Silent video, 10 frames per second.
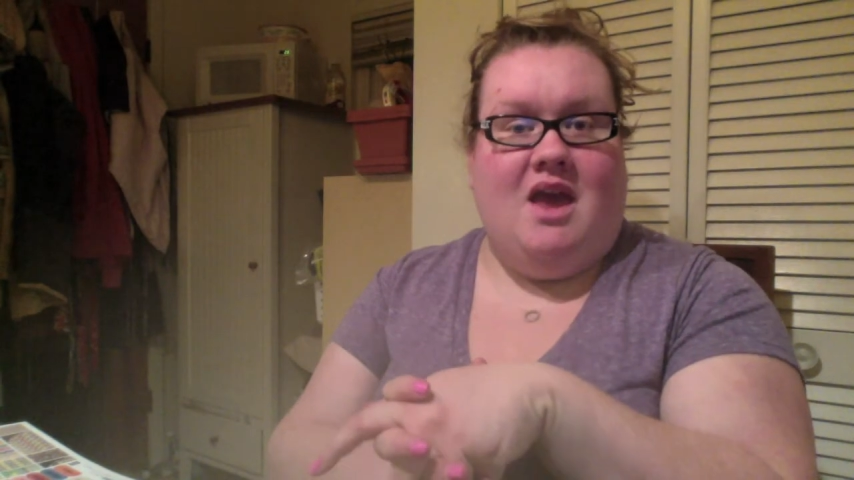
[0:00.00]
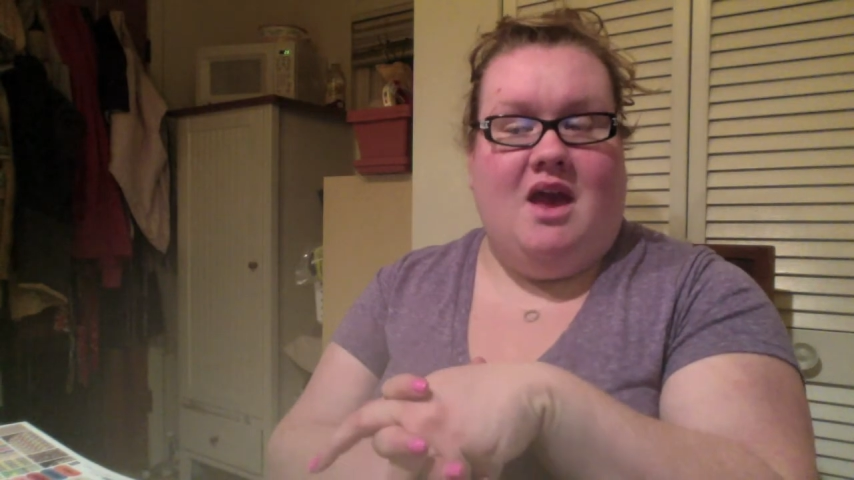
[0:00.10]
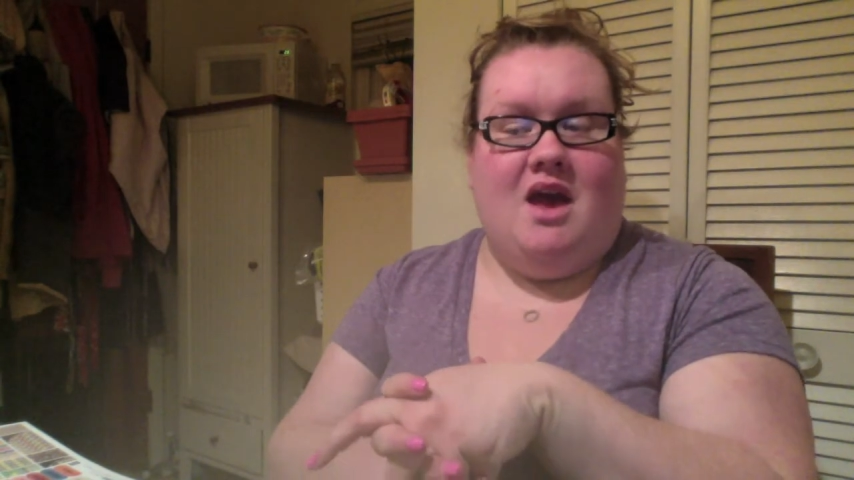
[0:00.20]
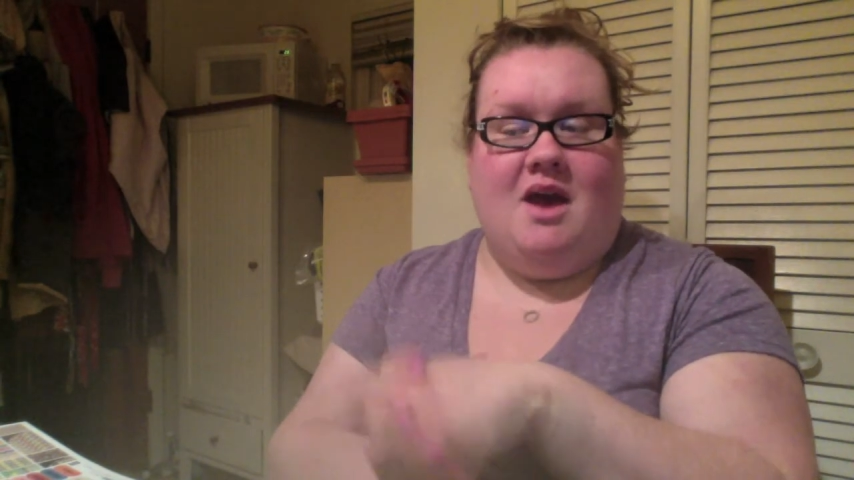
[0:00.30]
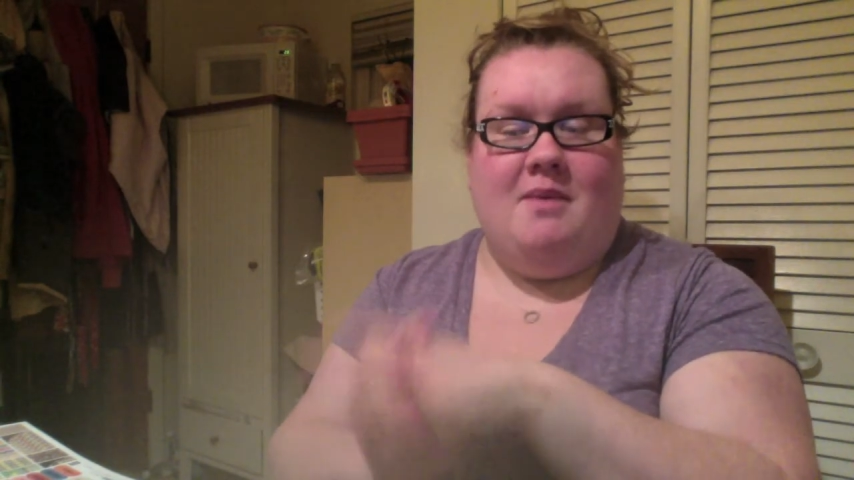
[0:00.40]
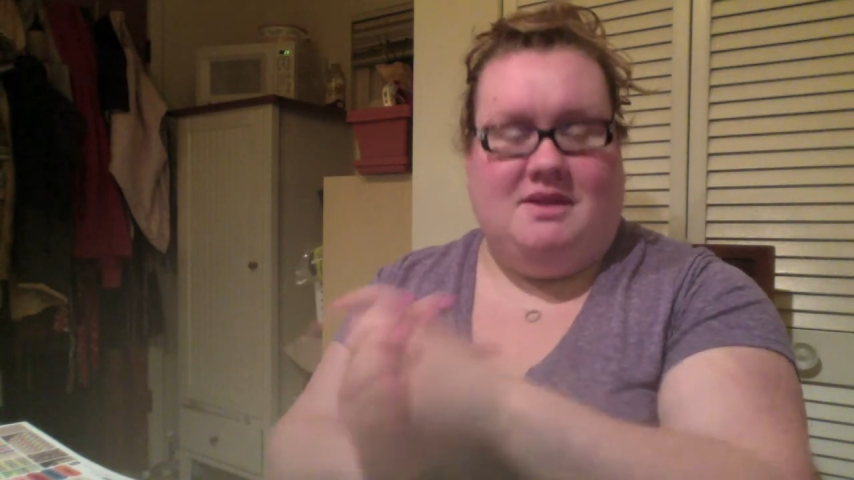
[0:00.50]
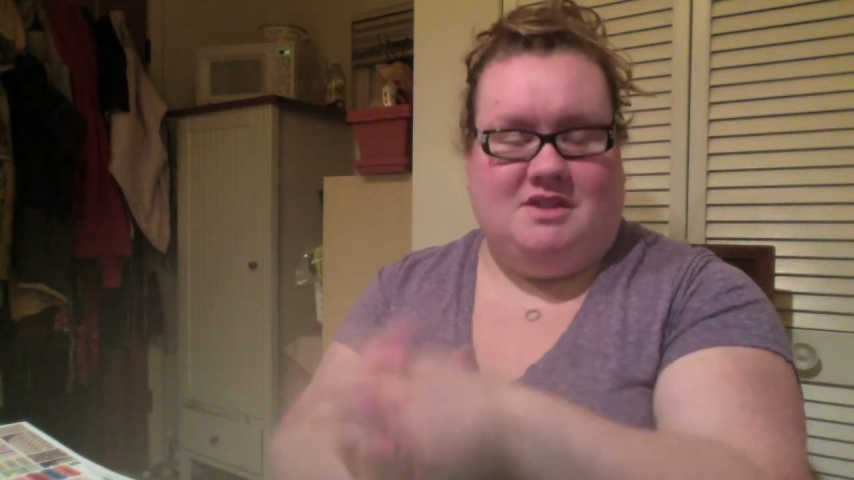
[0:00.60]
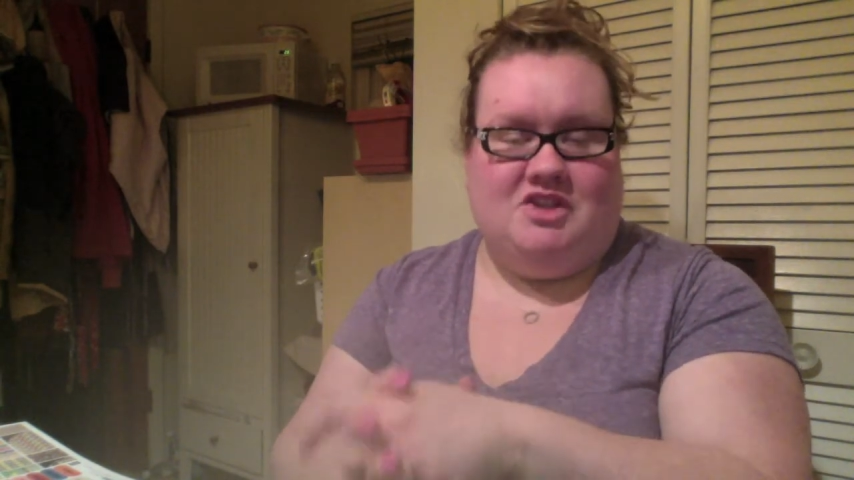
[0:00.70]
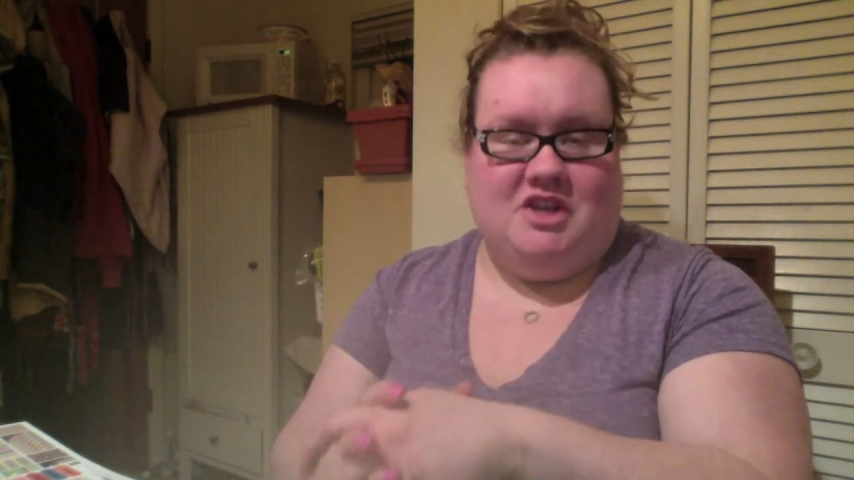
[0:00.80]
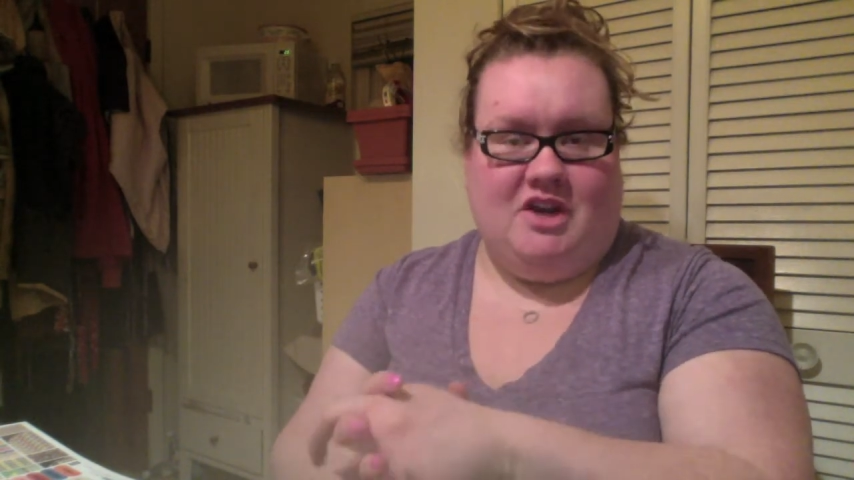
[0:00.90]

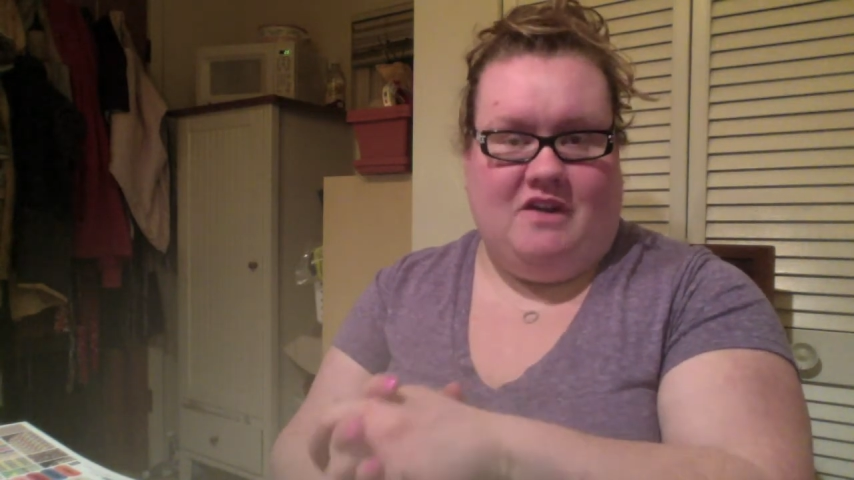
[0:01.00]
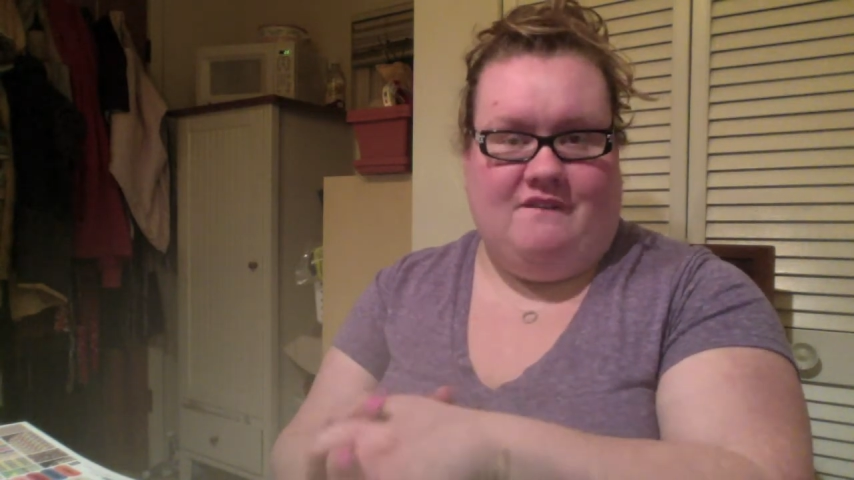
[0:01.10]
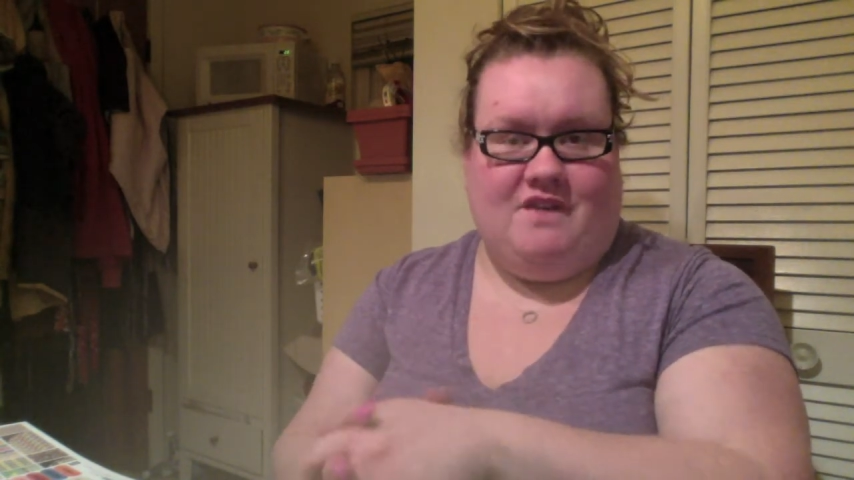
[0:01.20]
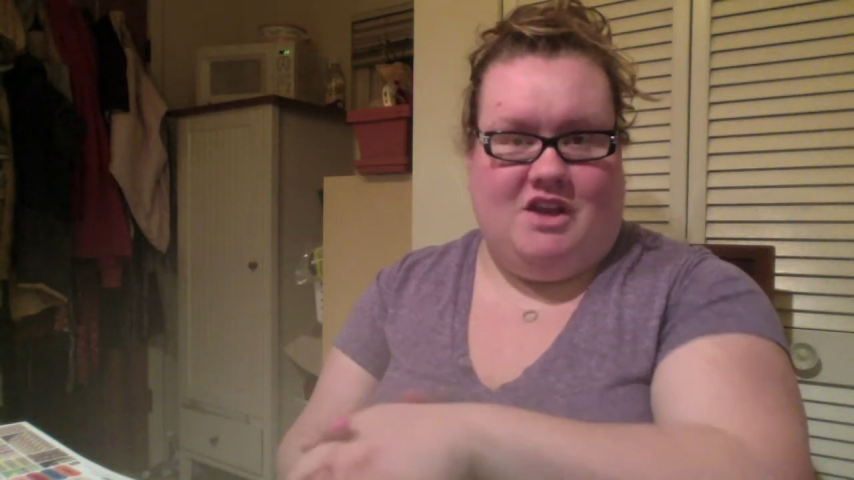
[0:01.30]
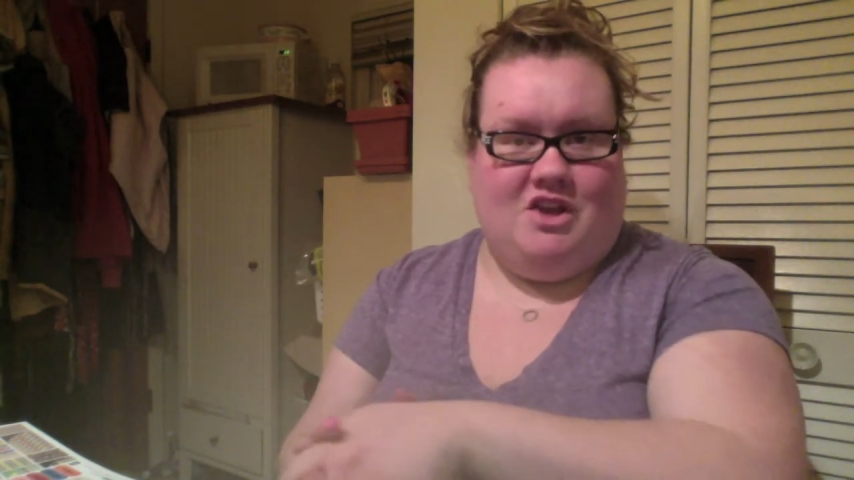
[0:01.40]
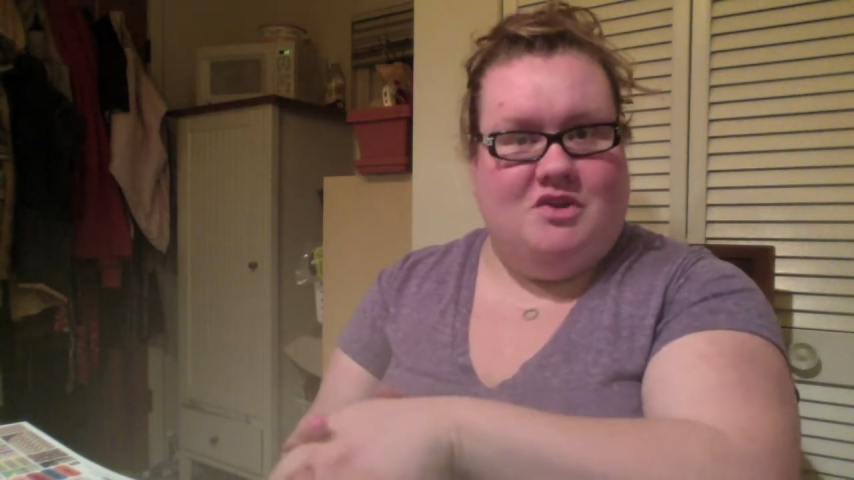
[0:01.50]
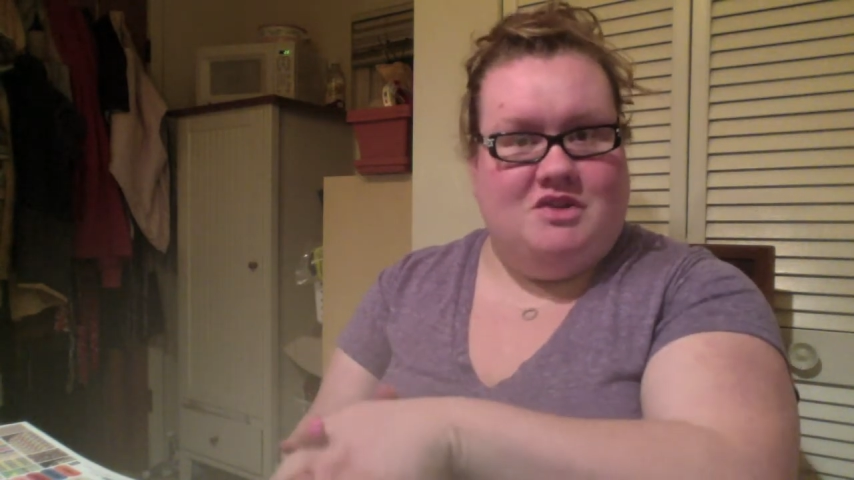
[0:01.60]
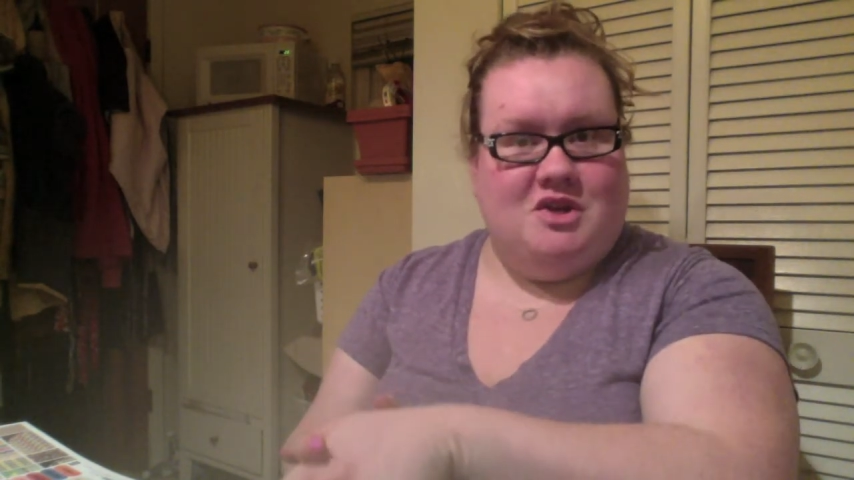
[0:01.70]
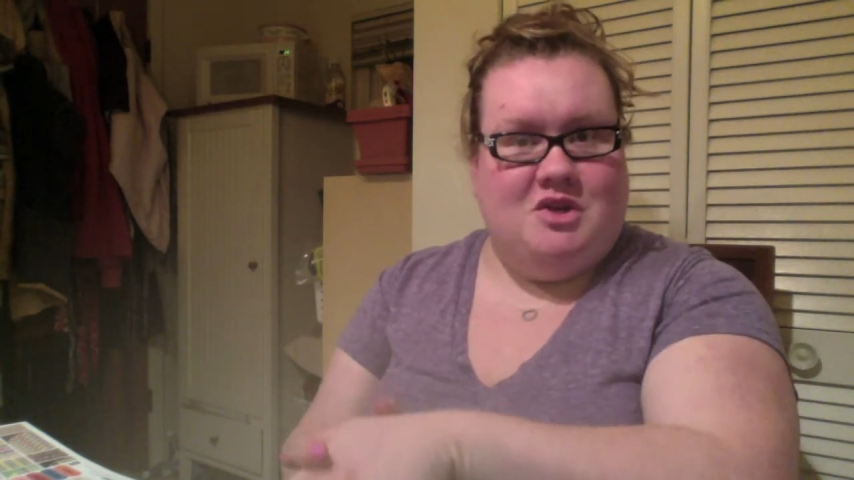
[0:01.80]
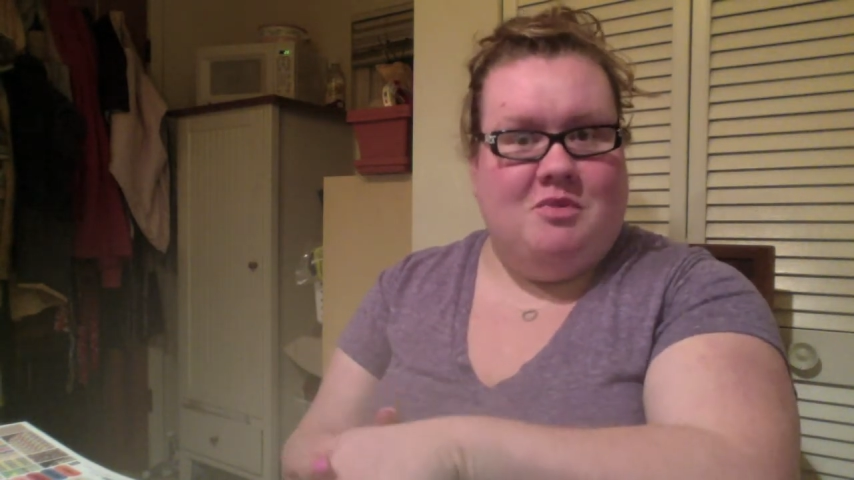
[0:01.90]
message here via
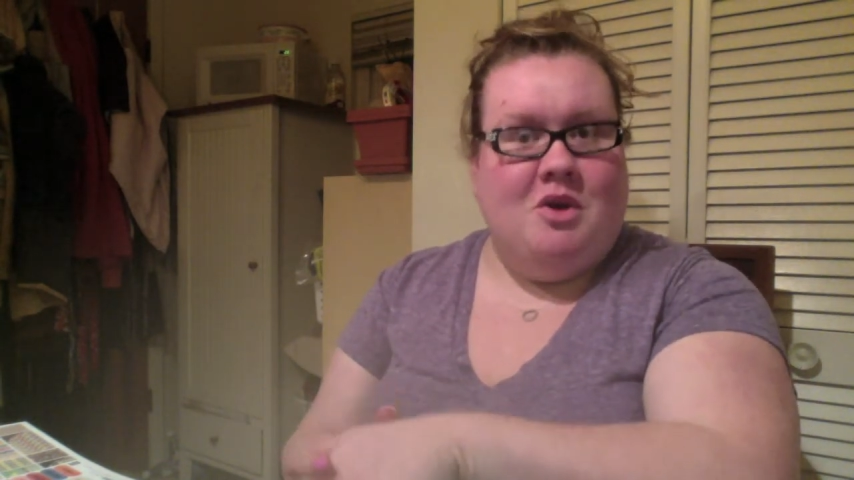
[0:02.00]
YouTube,